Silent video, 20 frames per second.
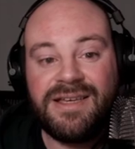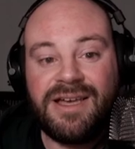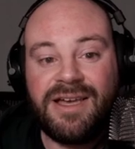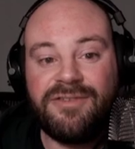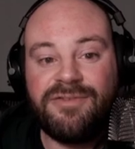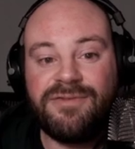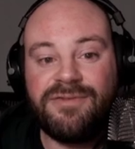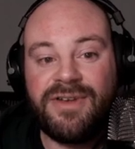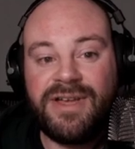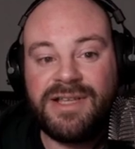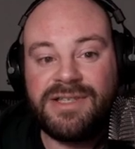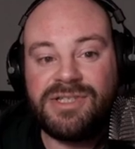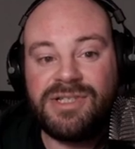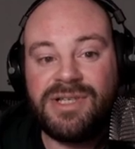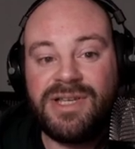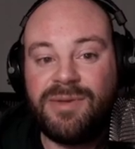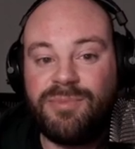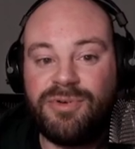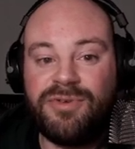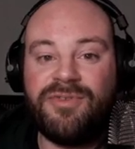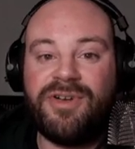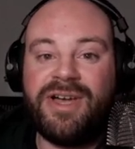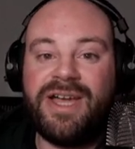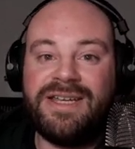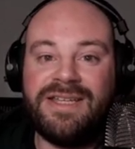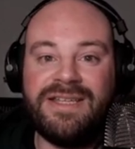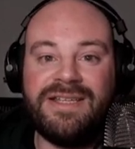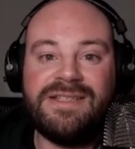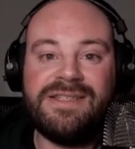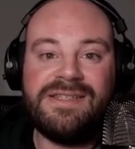I've actually
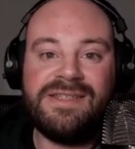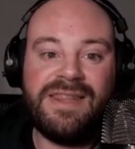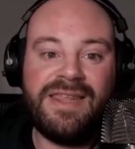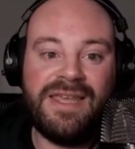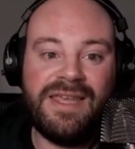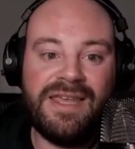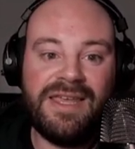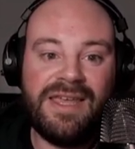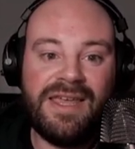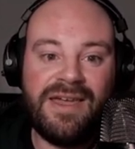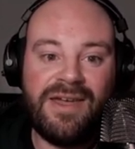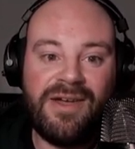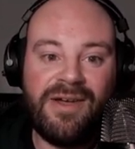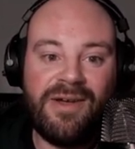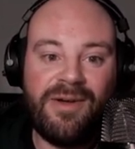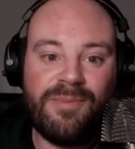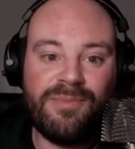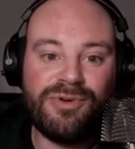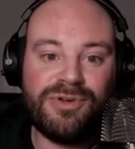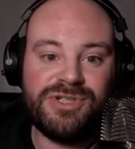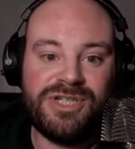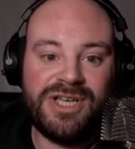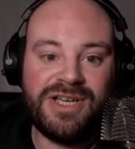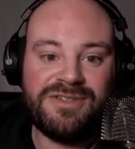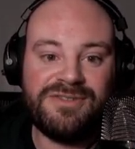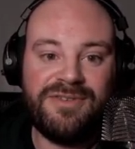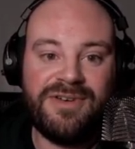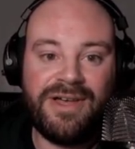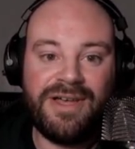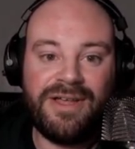provided the project
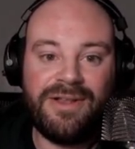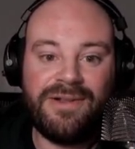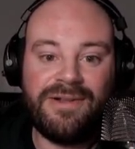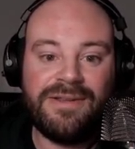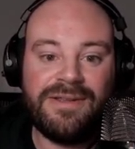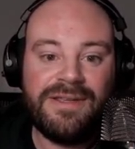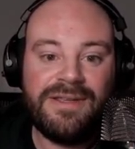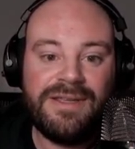file